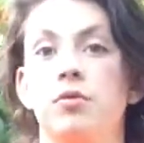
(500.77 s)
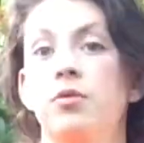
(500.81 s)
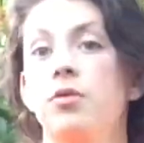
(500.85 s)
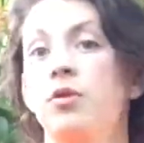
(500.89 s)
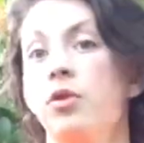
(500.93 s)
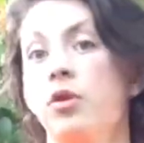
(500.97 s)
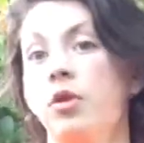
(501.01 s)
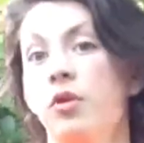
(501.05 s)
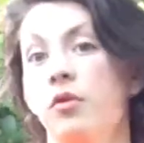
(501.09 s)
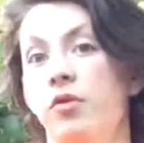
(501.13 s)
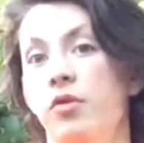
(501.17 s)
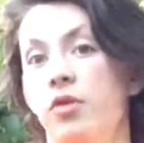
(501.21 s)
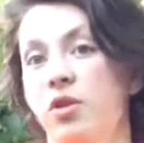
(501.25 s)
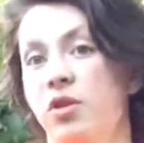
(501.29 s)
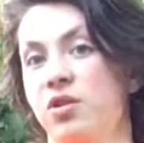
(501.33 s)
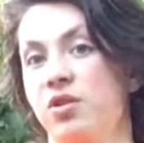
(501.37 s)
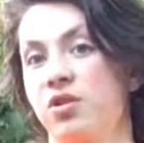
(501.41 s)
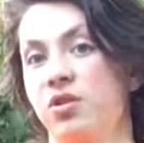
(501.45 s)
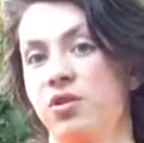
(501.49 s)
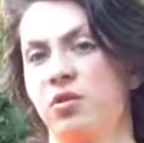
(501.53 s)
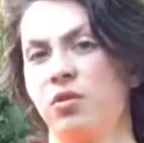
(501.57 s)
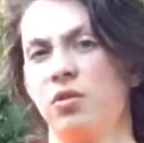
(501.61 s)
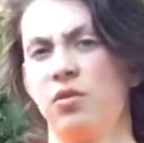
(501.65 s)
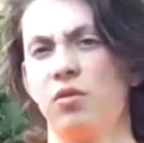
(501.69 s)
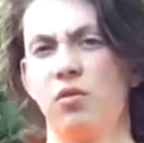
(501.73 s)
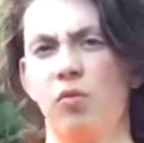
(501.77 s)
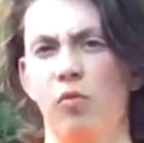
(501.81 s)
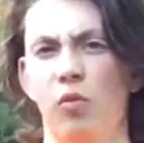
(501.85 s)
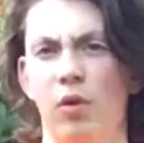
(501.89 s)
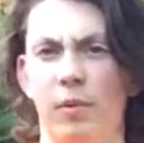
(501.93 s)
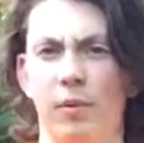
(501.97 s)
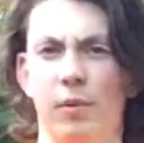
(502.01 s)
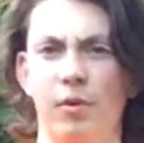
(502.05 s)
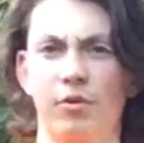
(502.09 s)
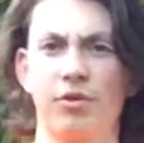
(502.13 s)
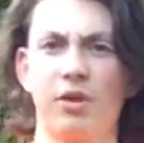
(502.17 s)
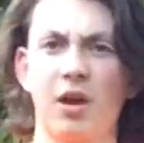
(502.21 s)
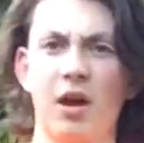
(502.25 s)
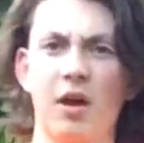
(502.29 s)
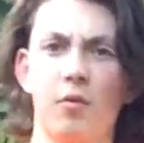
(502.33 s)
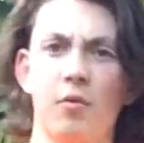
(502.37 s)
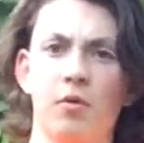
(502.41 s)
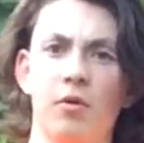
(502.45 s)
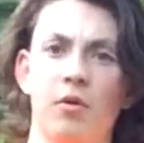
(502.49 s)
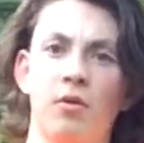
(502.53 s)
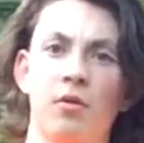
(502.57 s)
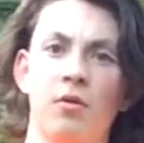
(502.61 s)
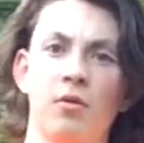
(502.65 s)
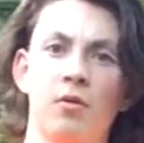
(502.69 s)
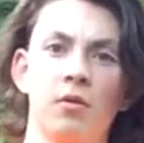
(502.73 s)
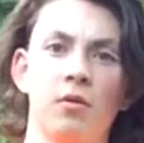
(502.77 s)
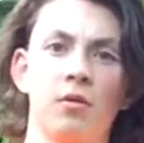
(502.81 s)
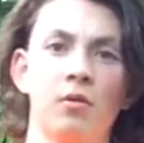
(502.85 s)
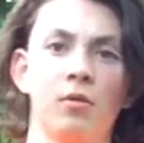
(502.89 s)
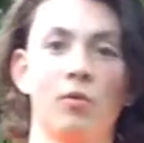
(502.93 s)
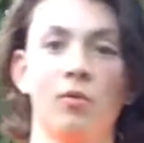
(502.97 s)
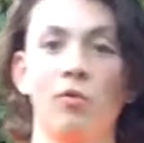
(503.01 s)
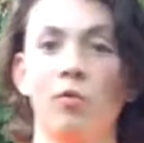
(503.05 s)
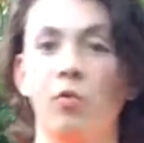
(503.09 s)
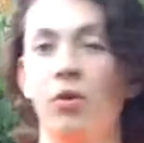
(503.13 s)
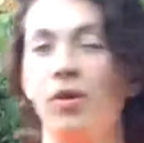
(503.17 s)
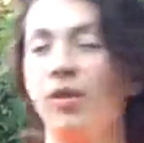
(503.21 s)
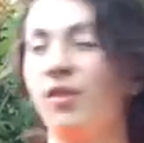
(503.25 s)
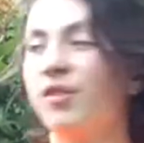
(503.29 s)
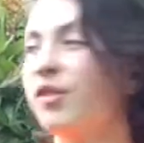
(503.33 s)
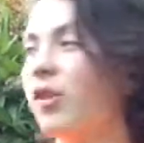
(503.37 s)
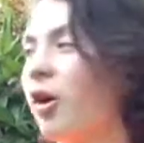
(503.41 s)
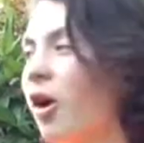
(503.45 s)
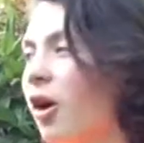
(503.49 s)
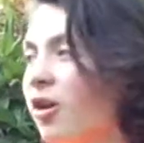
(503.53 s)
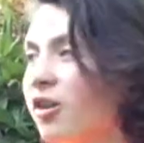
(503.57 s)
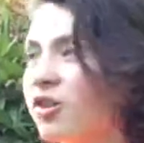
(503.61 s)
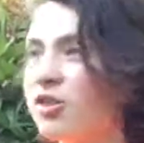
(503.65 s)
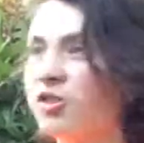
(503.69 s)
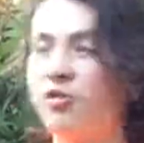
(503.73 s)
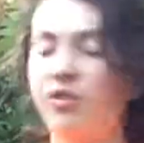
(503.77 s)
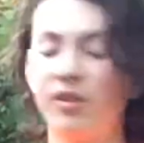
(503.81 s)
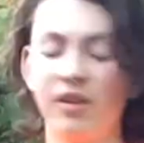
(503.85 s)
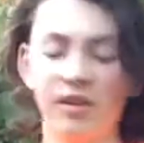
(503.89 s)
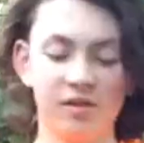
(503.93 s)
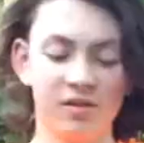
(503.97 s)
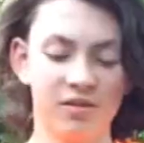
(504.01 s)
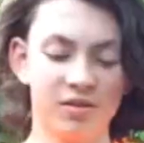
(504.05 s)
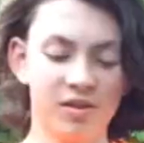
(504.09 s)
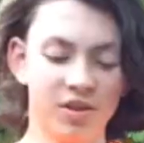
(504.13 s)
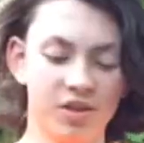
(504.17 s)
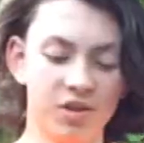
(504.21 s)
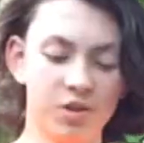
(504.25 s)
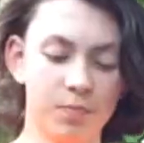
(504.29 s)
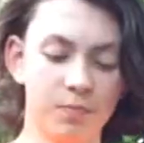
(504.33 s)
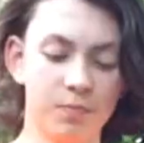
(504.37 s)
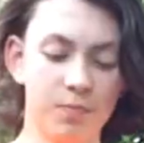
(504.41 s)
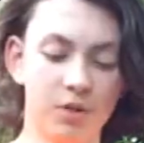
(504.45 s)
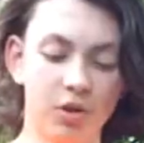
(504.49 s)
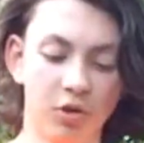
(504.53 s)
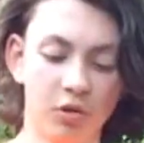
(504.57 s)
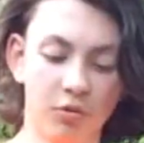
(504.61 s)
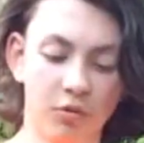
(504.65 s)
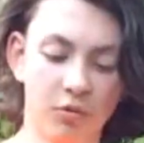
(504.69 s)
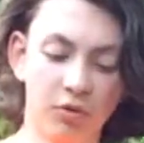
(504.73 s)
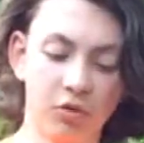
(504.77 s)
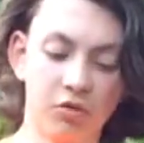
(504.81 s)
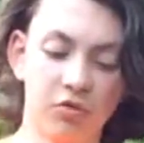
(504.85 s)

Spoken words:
the universe. What about that one? Well, God has created such a beautiful